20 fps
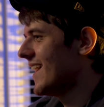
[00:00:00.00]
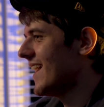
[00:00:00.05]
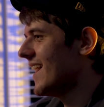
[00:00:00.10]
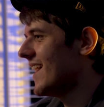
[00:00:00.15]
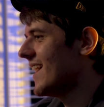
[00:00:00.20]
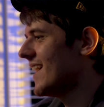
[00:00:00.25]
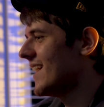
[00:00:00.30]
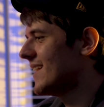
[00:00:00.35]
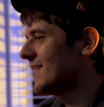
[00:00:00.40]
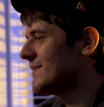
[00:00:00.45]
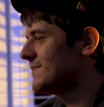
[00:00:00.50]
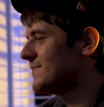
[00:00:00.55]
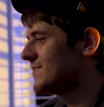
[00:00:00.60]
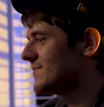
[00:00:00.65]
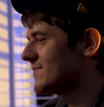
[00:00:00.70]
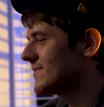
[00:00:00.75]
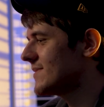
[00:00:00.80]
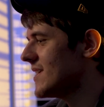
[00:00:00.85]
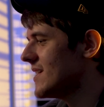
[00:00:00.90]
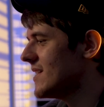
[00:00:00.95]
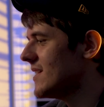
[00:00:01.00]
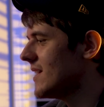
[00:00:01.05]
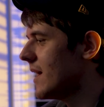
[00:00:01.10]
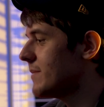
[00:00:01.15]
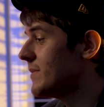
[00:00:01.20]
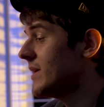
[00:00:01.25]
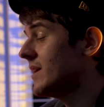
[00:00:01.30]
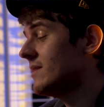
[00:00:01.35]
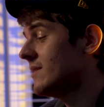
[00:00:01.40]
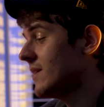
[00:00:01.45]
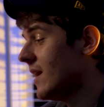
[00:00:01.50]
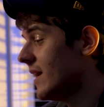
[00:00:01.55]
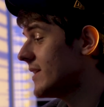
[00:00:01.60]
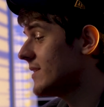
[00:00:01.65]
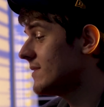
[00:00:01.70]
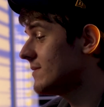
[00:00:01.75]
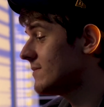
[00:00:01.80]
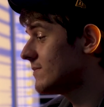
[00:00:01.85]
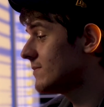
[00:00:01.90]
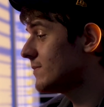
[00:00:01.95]
yeah, I mean,
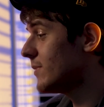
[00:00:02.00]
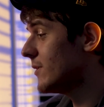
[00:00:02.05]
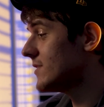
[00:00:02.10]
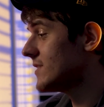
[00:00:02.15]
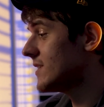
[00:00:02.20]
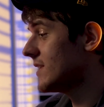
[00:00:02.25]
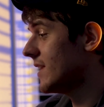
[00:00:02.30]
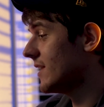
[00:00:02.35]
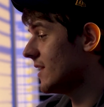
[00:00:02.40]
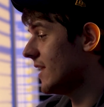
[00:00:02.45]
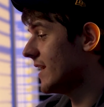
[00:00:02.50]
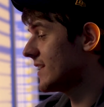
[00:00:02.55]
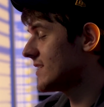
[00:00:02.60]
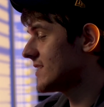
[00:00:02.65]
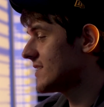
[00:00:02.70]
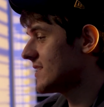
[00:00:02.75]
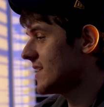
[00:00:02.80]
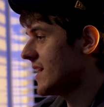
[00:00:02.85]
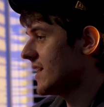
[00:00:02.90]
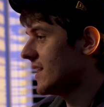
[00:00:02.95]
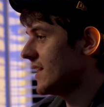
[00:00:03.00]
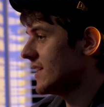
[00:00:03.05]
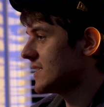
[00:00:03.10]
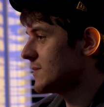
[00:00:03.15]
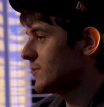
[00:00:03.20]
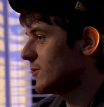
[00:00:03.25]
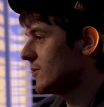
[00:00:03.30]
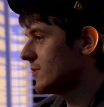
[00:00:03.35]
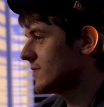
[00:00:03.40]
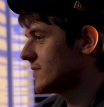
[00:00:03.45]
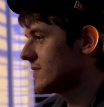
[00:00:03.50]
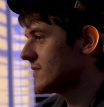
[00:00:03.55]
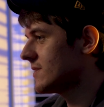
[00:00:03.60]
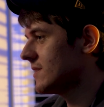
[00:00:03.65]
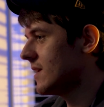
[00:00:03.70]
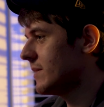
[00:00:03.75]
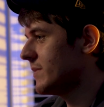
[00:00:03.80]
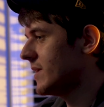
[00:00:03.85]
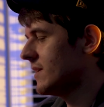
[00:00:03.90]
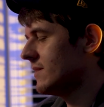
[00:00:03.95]
I'd like to stay in
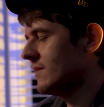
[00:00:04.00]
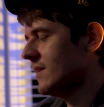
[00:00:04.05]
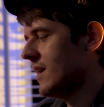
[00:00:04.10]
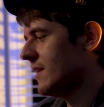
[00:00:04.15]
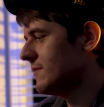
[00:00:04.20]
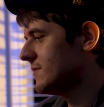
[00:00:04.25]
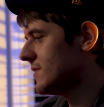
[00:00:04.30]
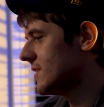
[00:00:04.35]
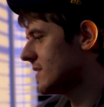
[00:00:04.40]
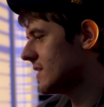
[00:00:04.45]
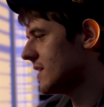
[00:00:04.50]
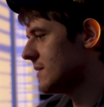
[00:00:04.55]
esports. I mean, after